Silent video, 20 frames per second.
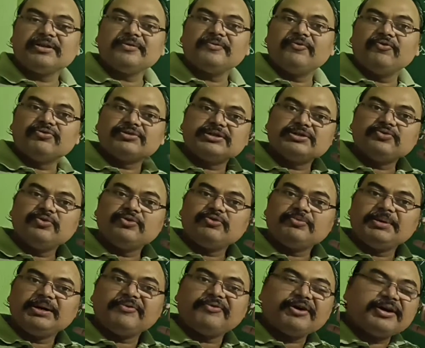then force is going to
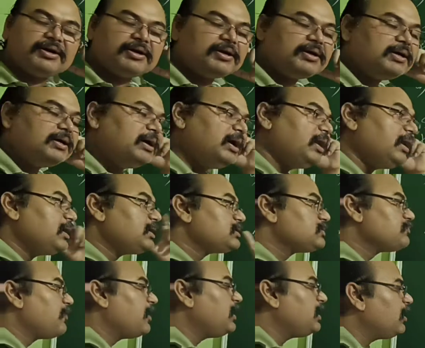be different. Let
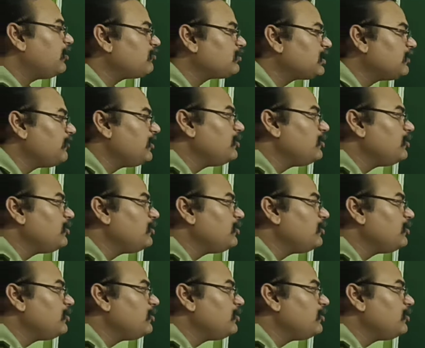us find out the